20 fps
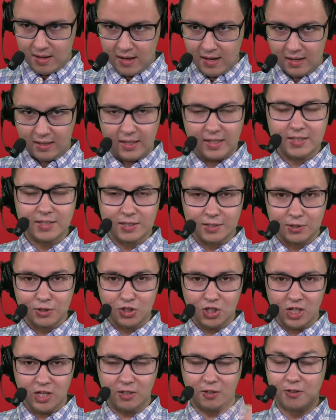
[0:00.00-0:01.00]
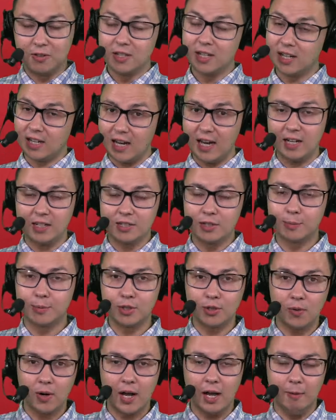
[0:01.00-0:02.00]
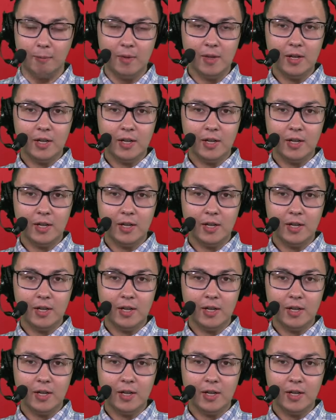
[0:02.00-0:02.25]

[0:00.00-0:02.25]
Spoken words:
and that's this channel. You got to subscribe.